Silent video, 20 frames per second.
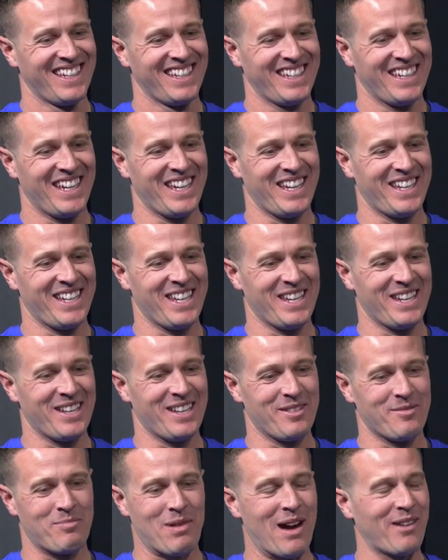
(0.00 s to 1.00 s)
and
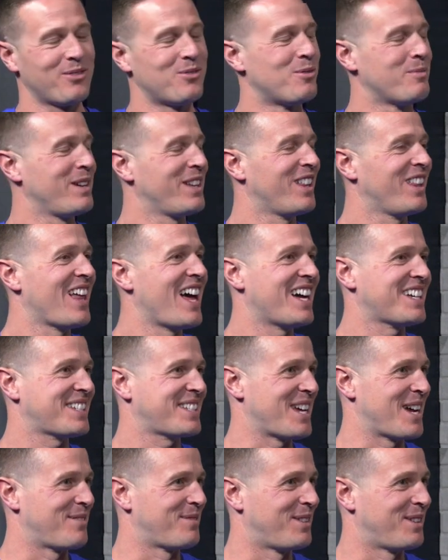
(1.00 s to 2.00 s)
it probably won't be the last
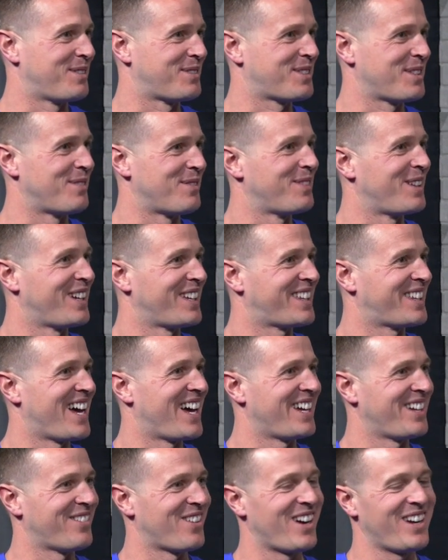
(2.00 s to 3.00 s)
time of something like
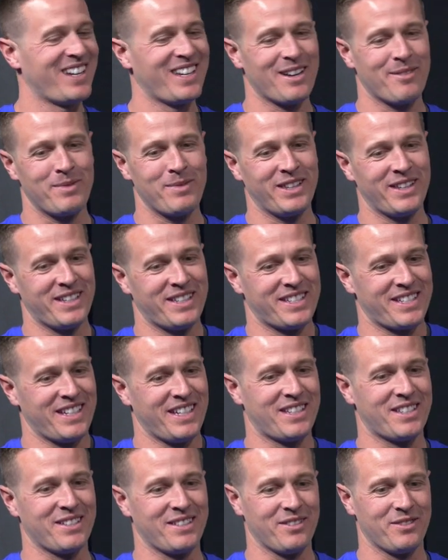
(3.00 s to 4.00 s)
that, right? I mean, it
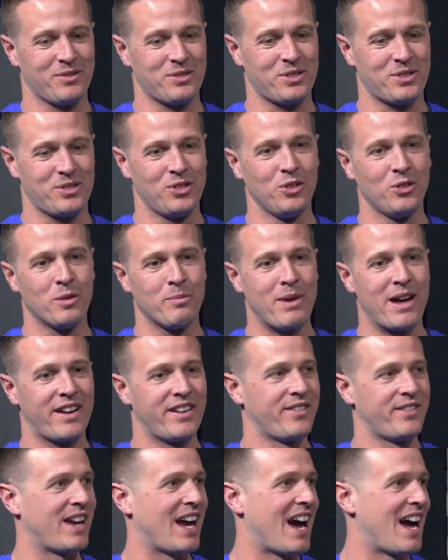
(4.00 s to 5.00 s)
was two
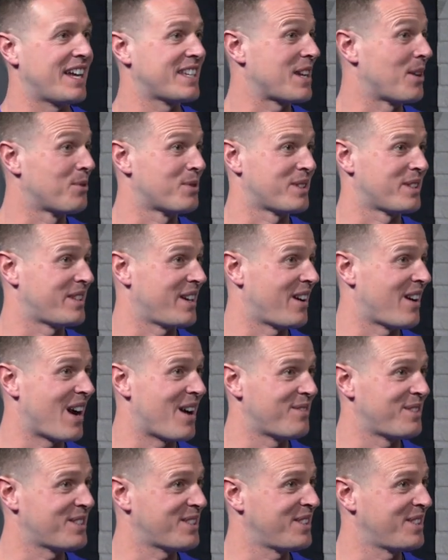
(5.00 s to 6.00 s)
competitive guys. I wasn't there,
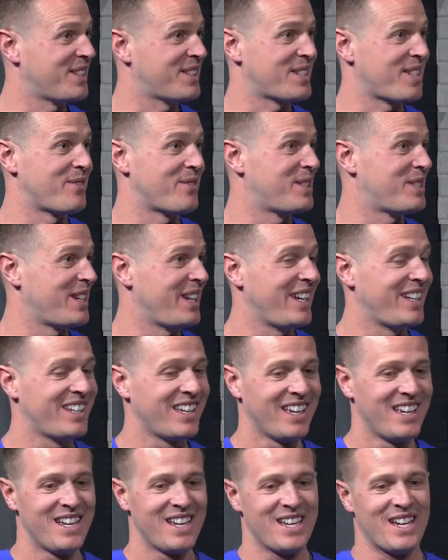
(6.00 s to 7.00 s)
obviously, in 17.
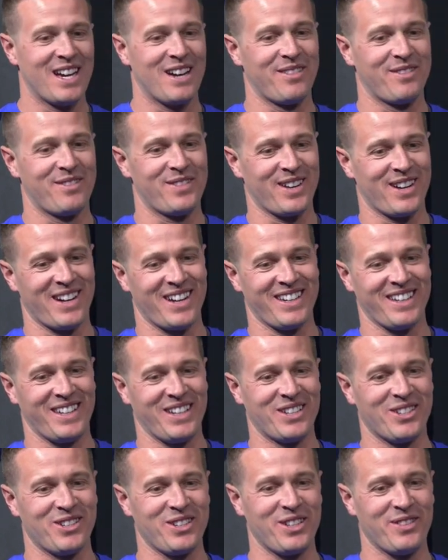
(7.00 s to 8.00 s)
You've heard
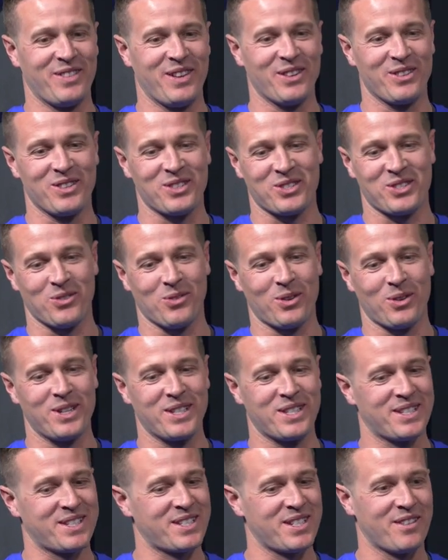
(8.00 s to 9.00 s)
the
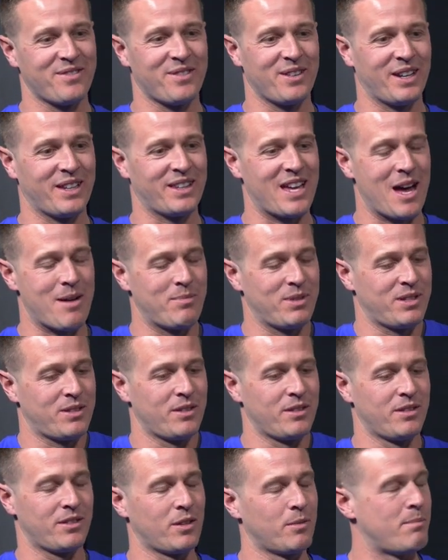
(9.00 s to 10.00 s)
stories and stuff like that, but
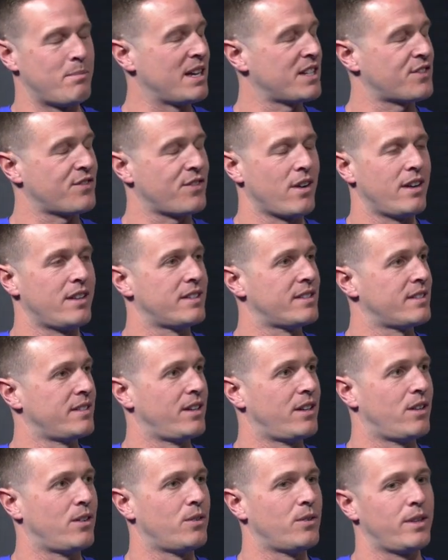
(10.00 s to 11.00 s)
they're best friends,
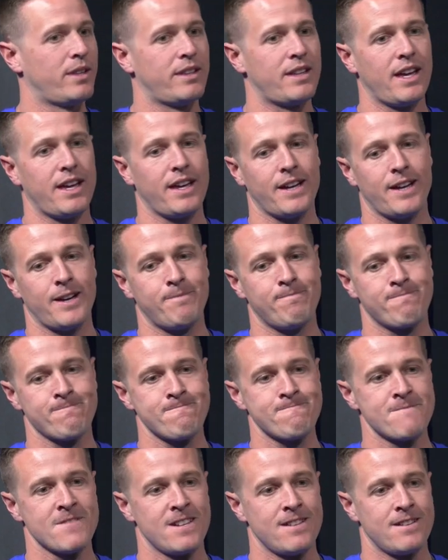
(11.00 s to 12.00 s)
you know, and they
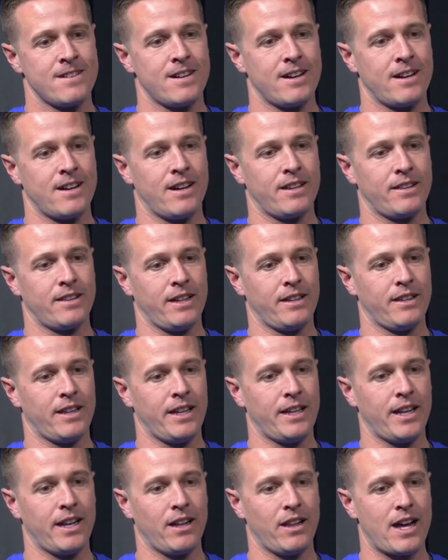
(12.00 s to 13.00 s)

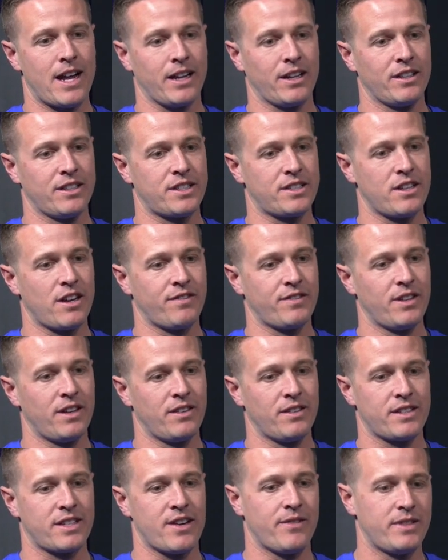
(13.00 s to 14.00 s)
did a lot of good stuff there
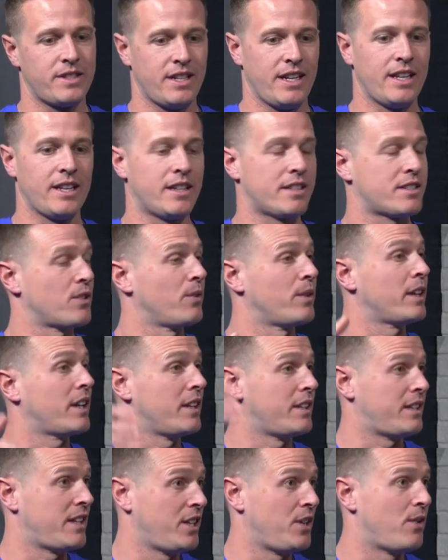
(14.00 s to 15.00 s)
in 17, and it's only
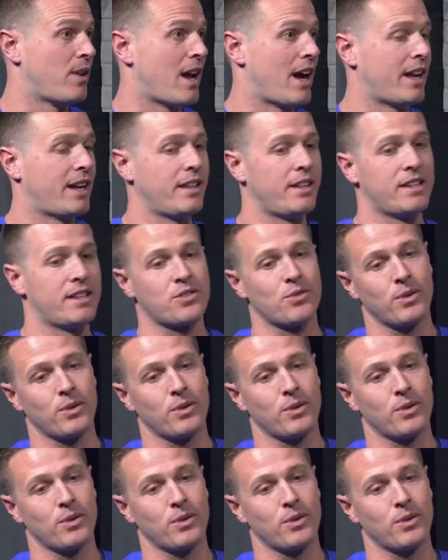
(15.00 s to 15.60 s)
continued on in this